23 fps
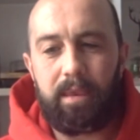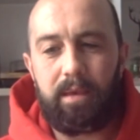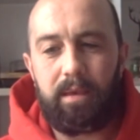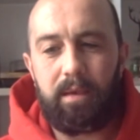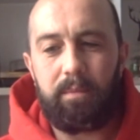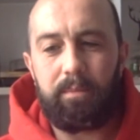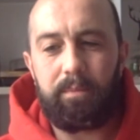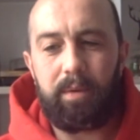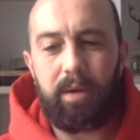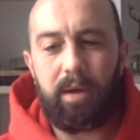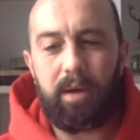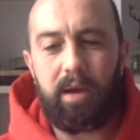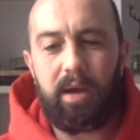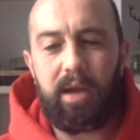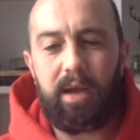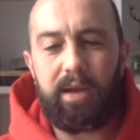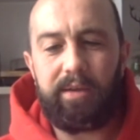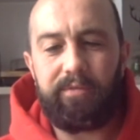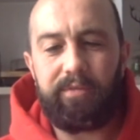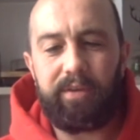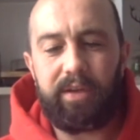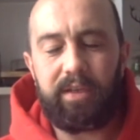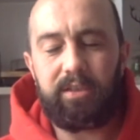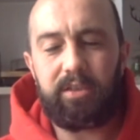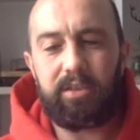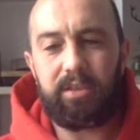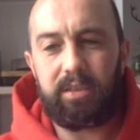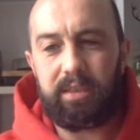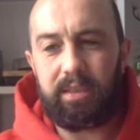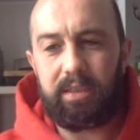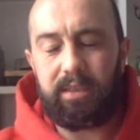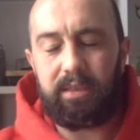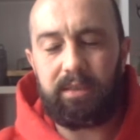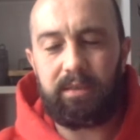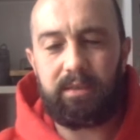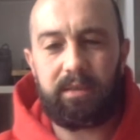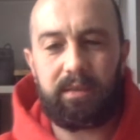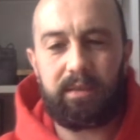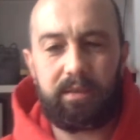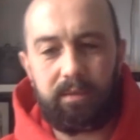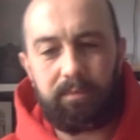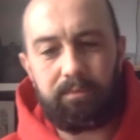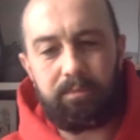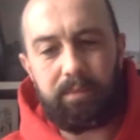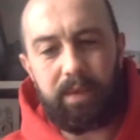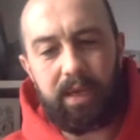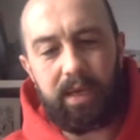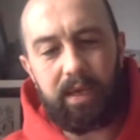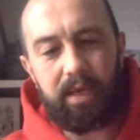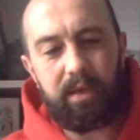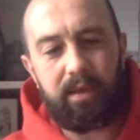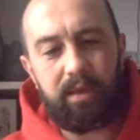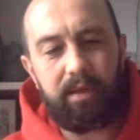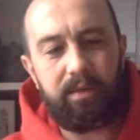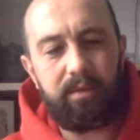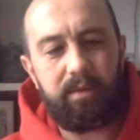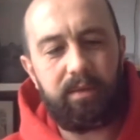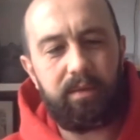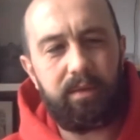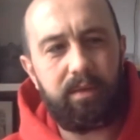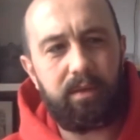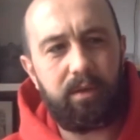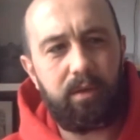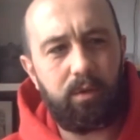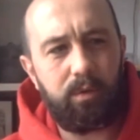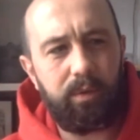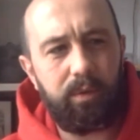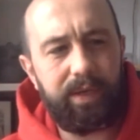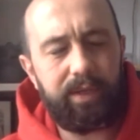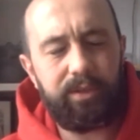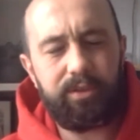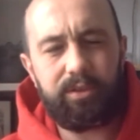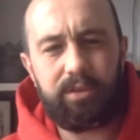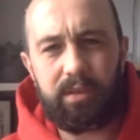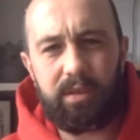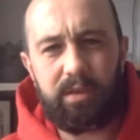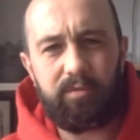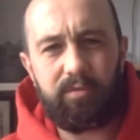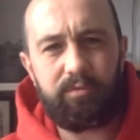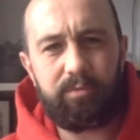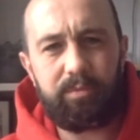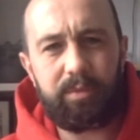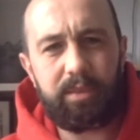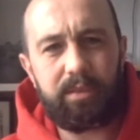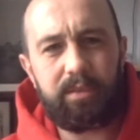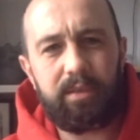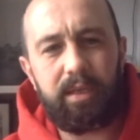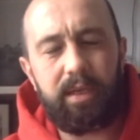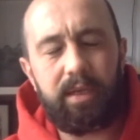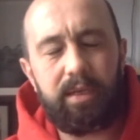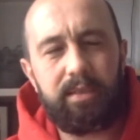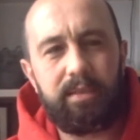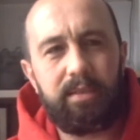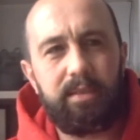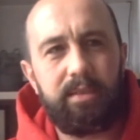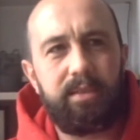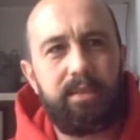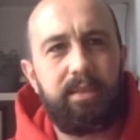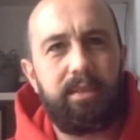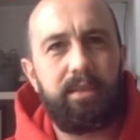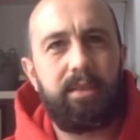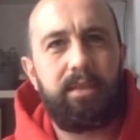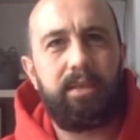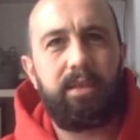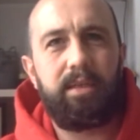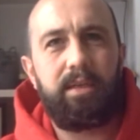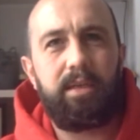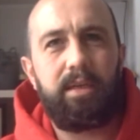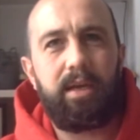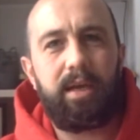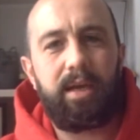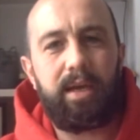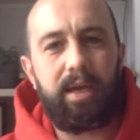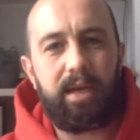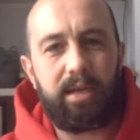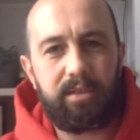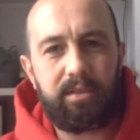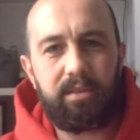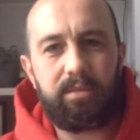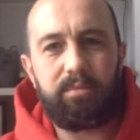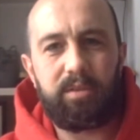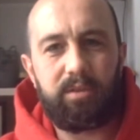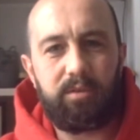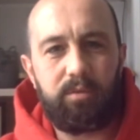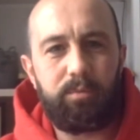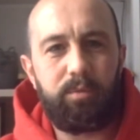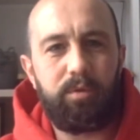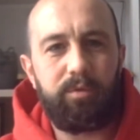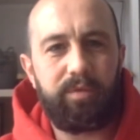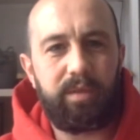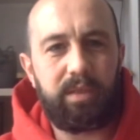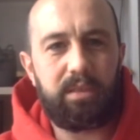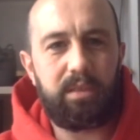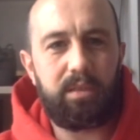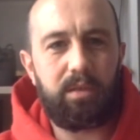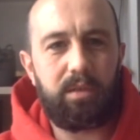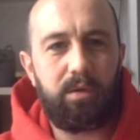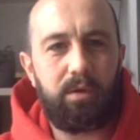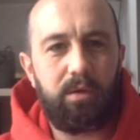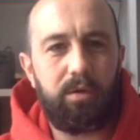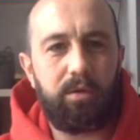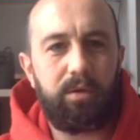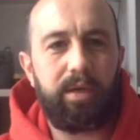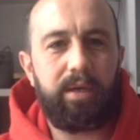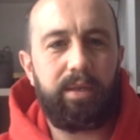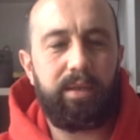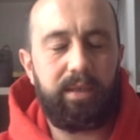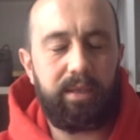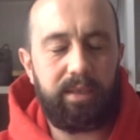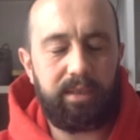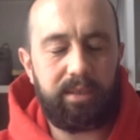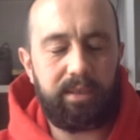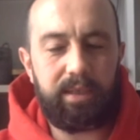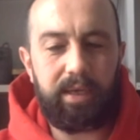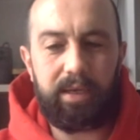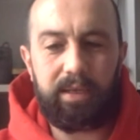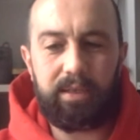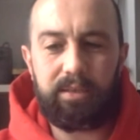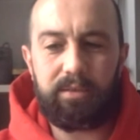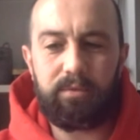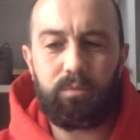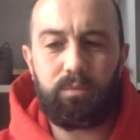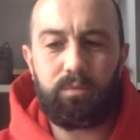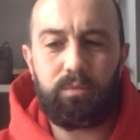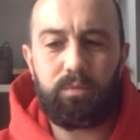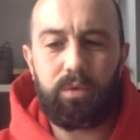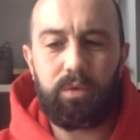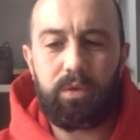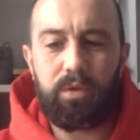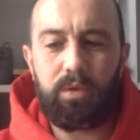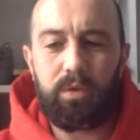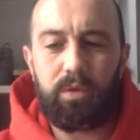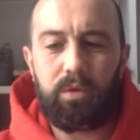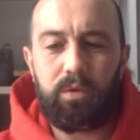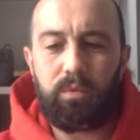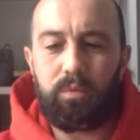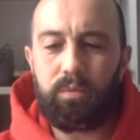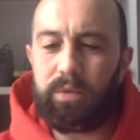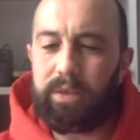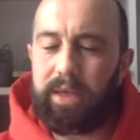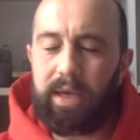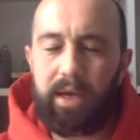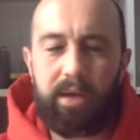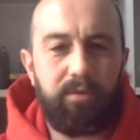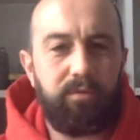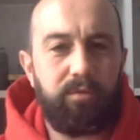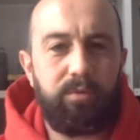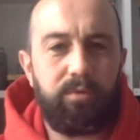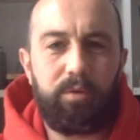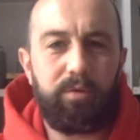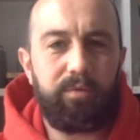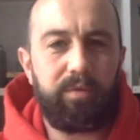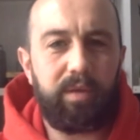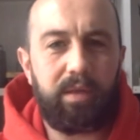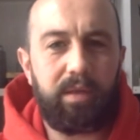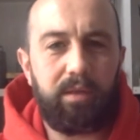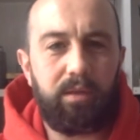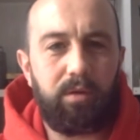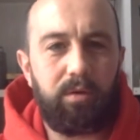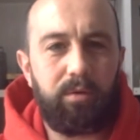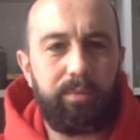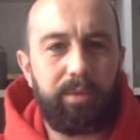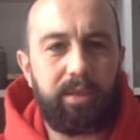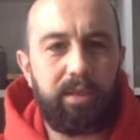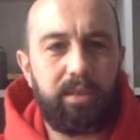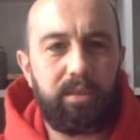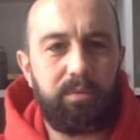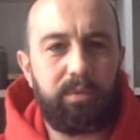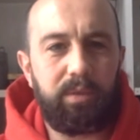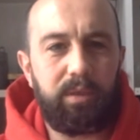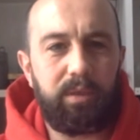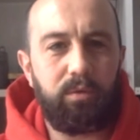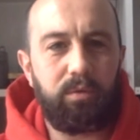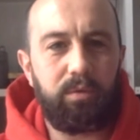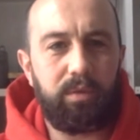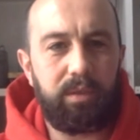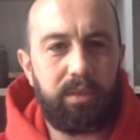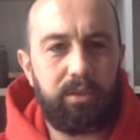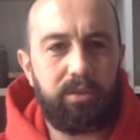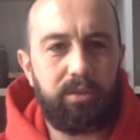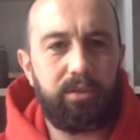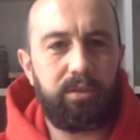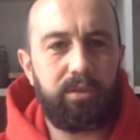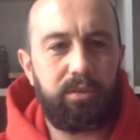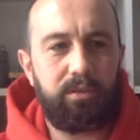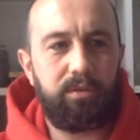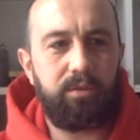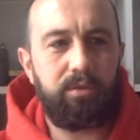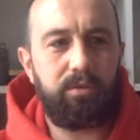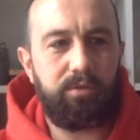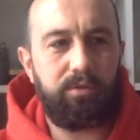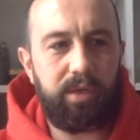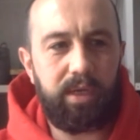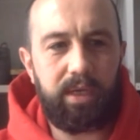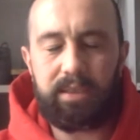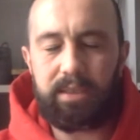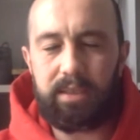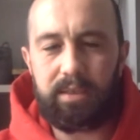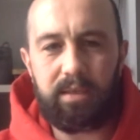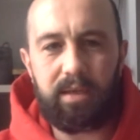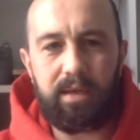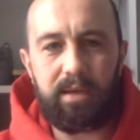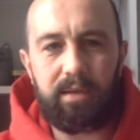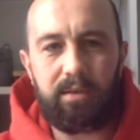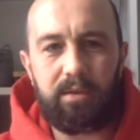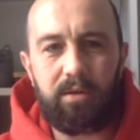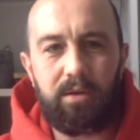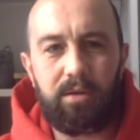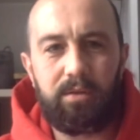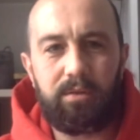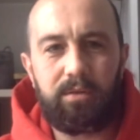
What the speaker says: But I eventually met the Croatian government and I asked them to remove this law, and they said, we can't remove that law because we only just created that law.